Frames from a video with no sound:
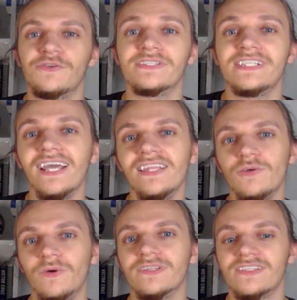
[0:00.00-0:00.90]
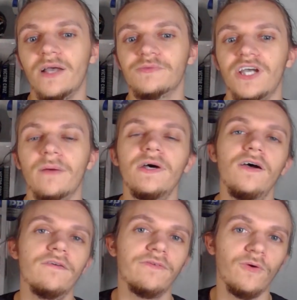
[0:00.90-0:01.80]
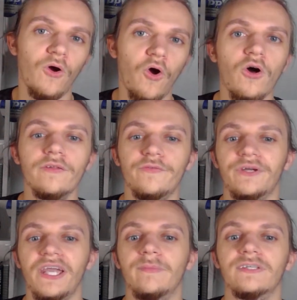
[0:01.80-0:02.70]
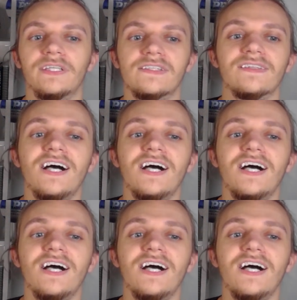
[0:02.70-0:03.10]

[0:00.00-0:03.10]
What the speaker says: your daily one-stop shop for all of your gambling needs.